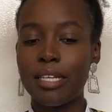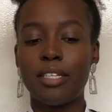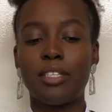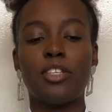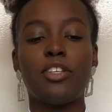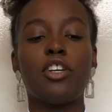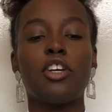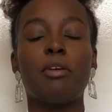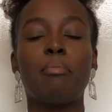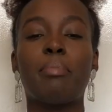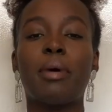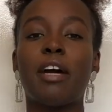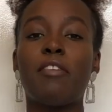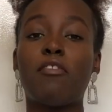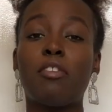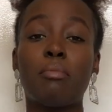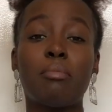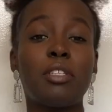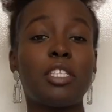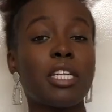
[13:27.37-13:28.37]
So you can buy from
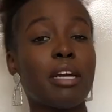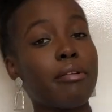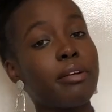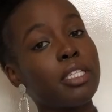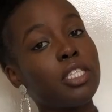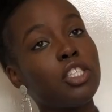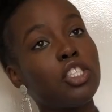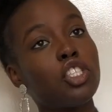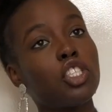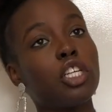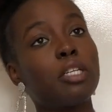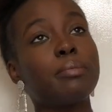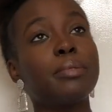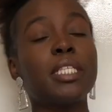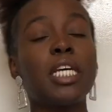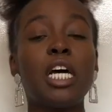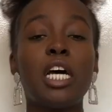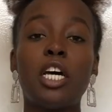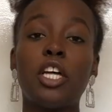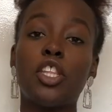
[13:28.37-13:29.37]
charity shops,
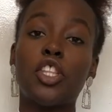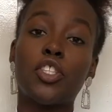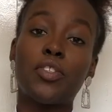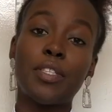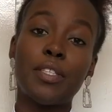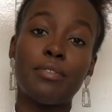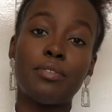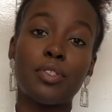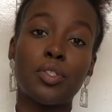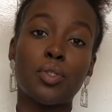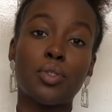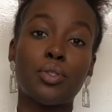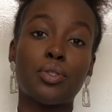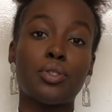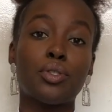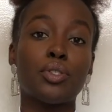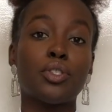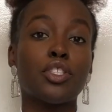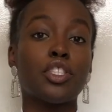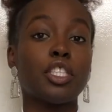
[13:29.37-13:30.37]
thrift
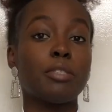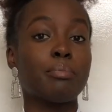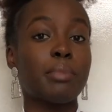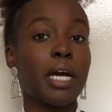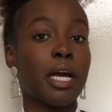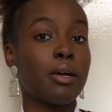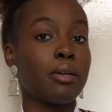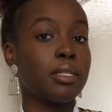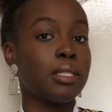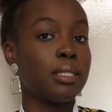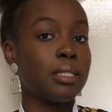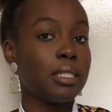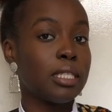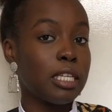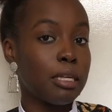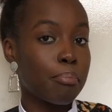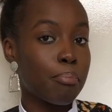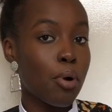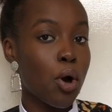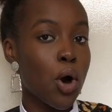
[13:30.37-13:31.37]
stores, you can buy on
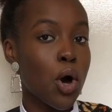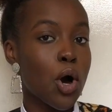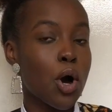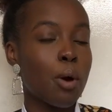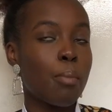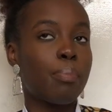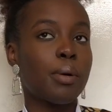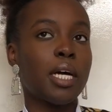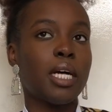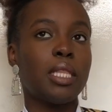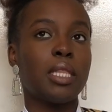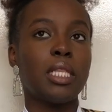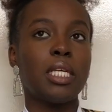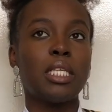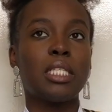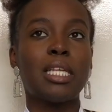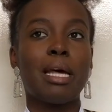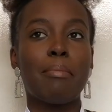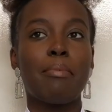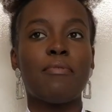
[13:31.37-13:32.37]
Depop, and these
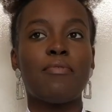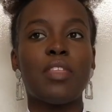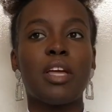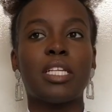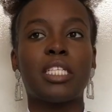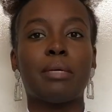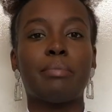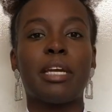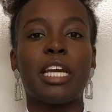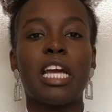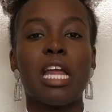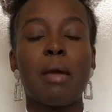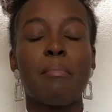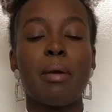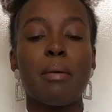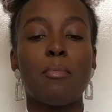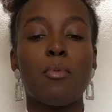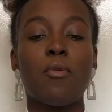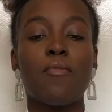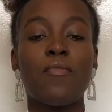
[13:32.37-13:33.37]
type of things are making it a bit
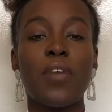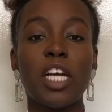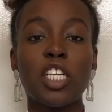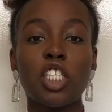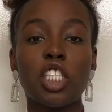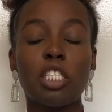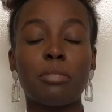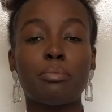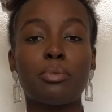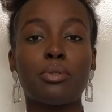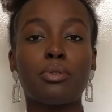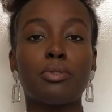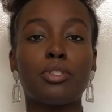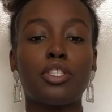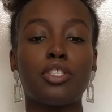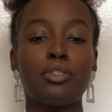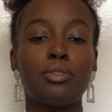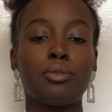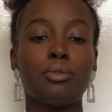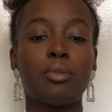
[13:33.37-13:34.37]
more fashionable
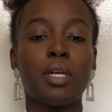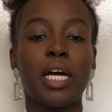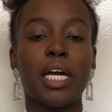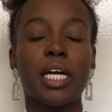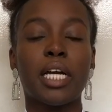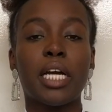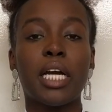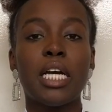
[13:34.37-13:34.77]
to like